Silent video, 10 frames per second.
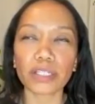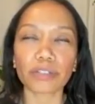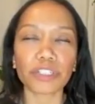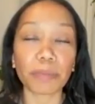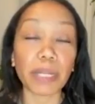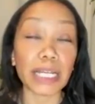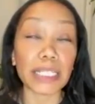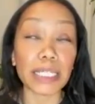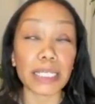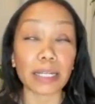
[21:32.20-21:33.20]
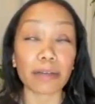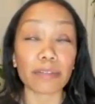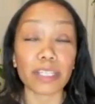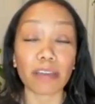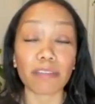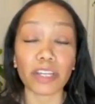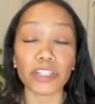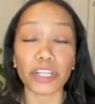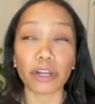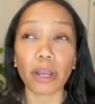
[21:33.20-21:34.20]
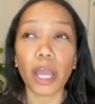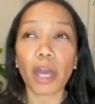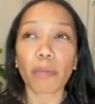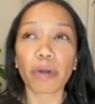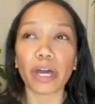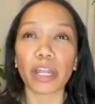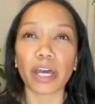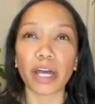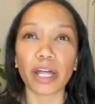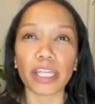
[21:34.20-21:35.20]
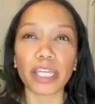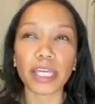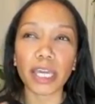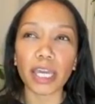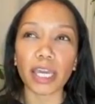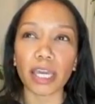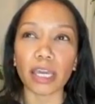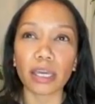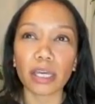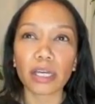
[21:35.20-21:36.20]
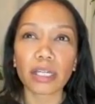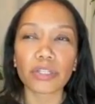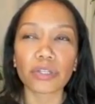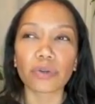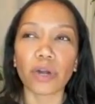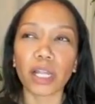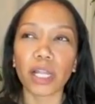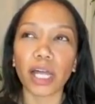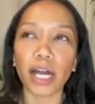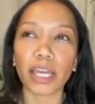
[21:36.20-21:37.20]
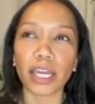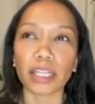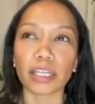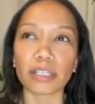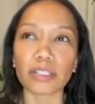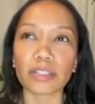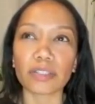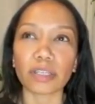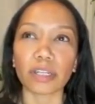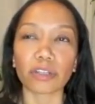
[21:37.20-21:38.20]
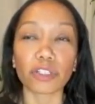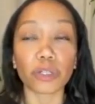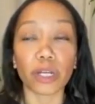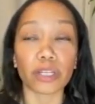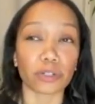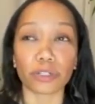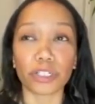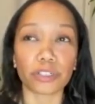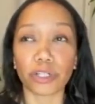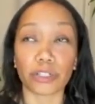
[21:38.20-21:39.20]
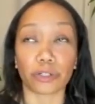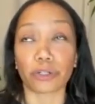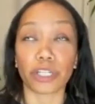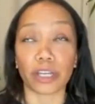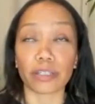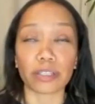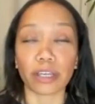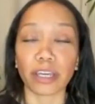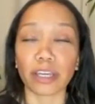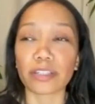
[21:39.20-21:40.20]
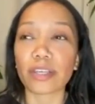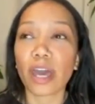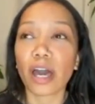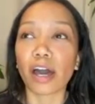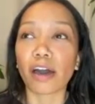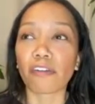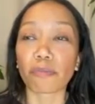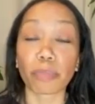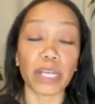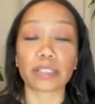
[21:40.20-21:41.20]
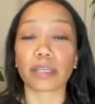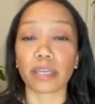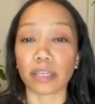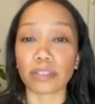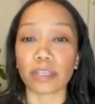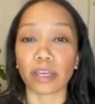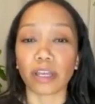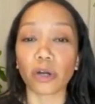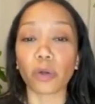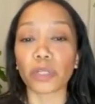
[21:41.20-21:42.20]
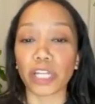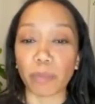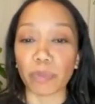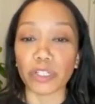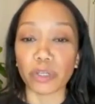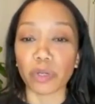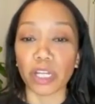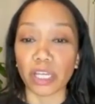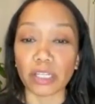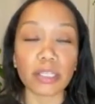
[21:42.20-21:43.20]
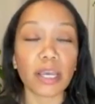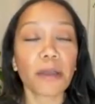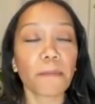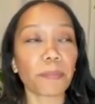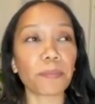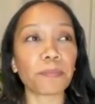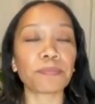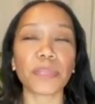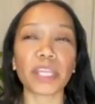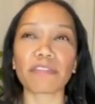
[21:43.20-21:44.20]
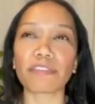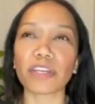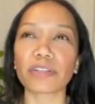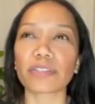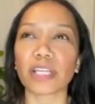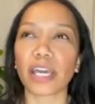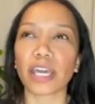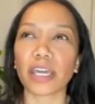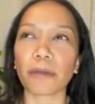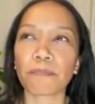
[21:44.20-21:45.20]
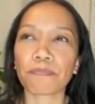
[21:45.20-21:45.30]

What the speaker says: Gemini season, I would say, of next year. But the key to unlocking this, you know, treasure chest, I guess, of blessings and golden opportunities, it feels like